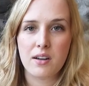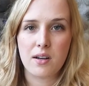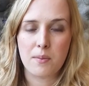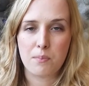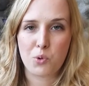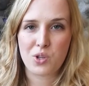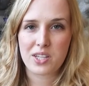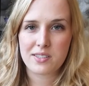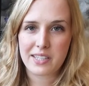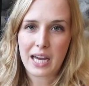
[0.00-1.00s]
Um, more
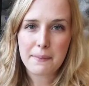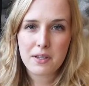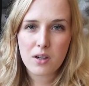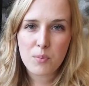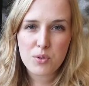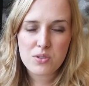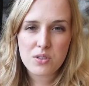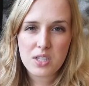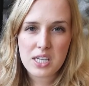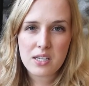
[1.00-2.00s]
like scabbier almost
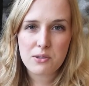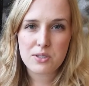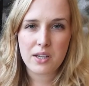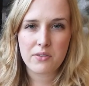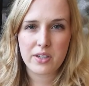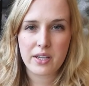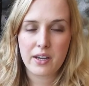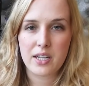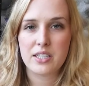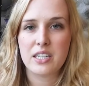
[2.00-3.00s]
looking. It was kind of like
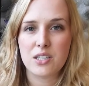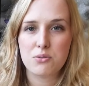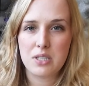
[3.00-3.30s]
had a yellow